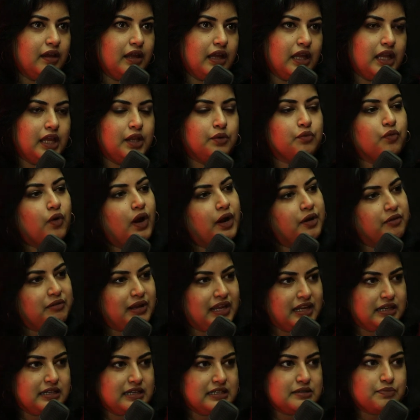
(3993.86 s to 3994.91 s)
in one way
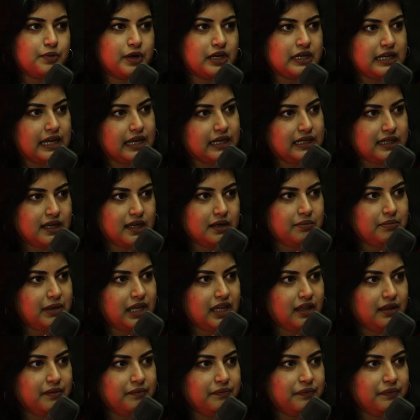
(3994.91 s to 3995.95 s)
it has and a truism, me. I think,